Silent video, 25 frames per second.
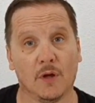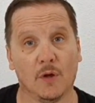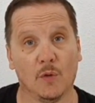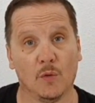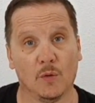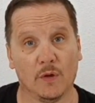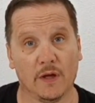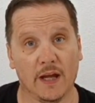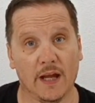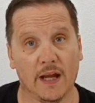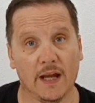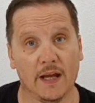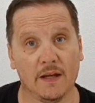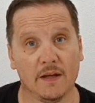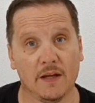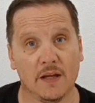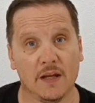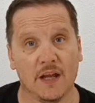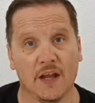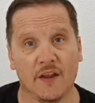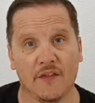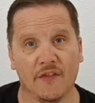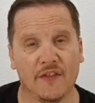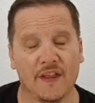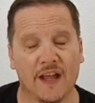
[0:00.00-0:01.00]
Okay?
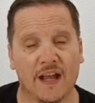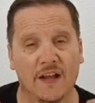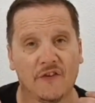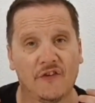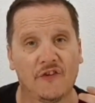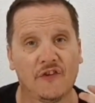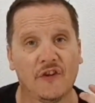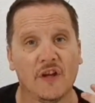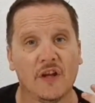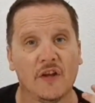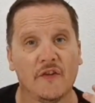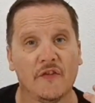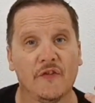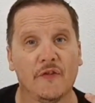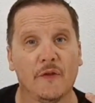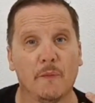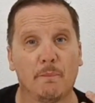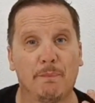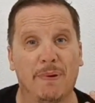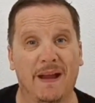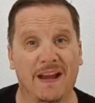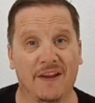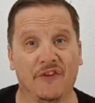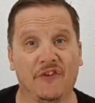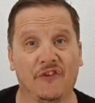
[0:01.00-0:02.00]
That's the
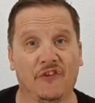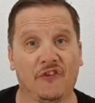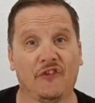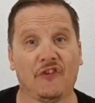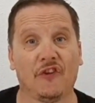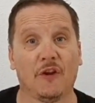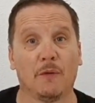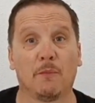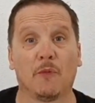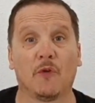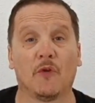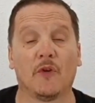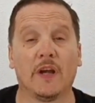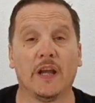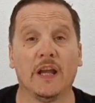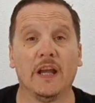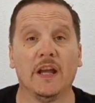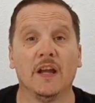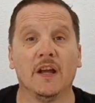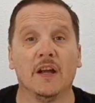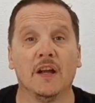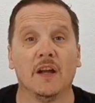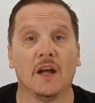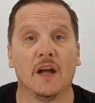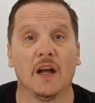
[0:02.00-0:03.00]
best summary
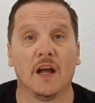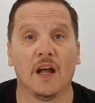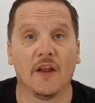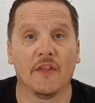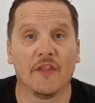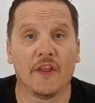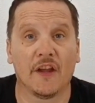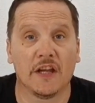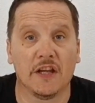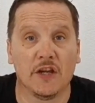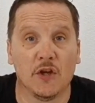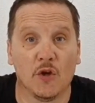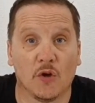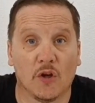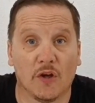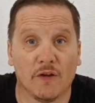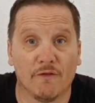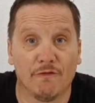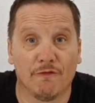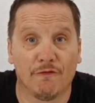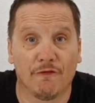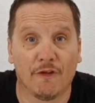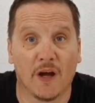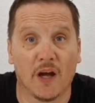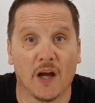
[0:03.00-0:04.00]
that you
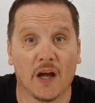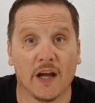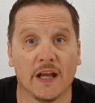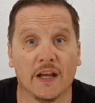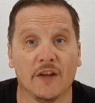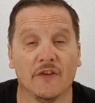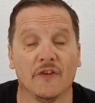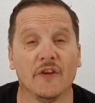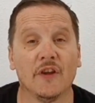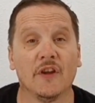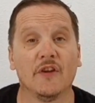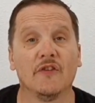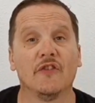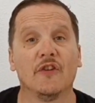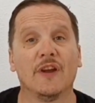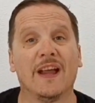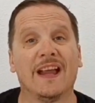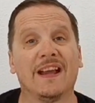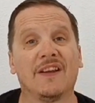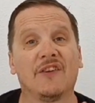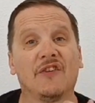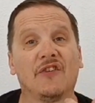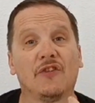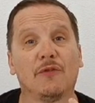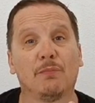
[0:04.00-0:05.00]
can find to
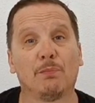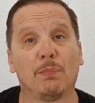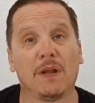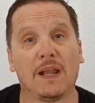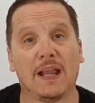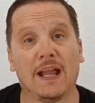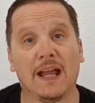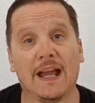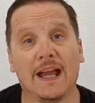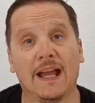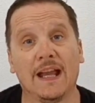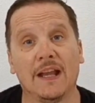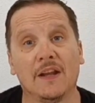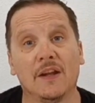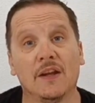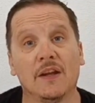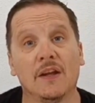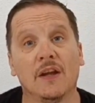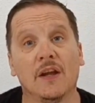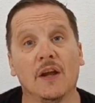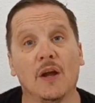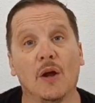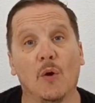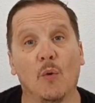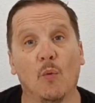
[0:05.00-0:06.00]
explain
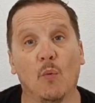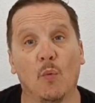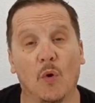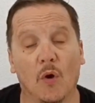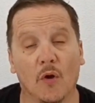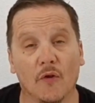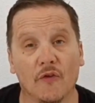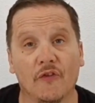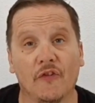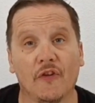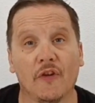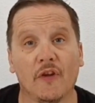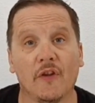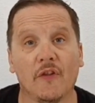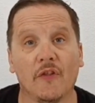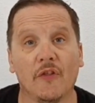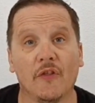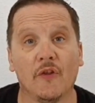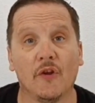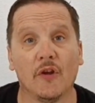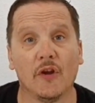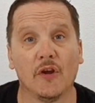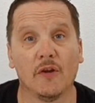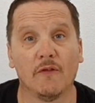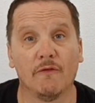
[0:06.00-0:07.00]
what
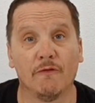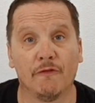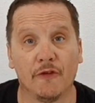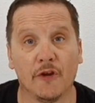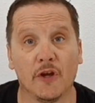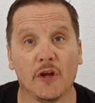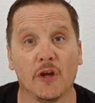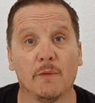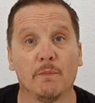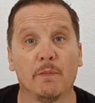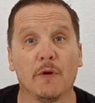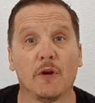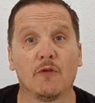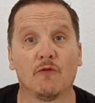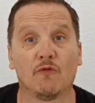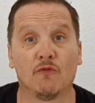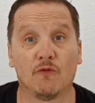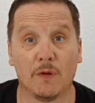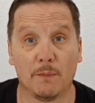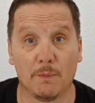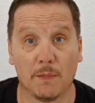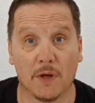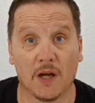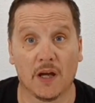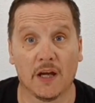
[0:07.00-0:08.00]
the verb
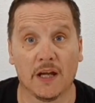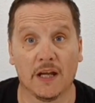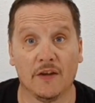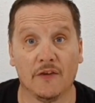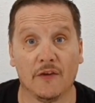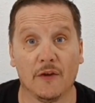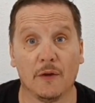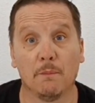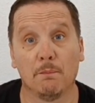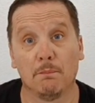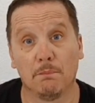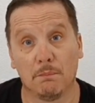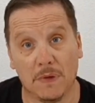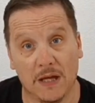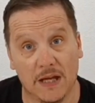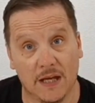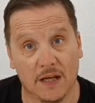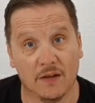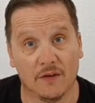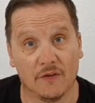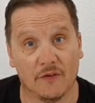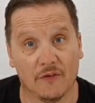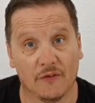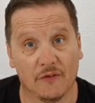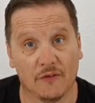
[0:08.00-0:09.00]
remind
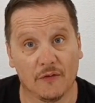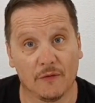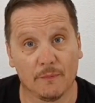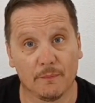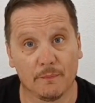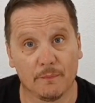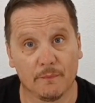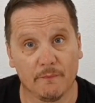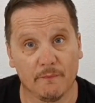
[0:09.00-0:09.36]
means.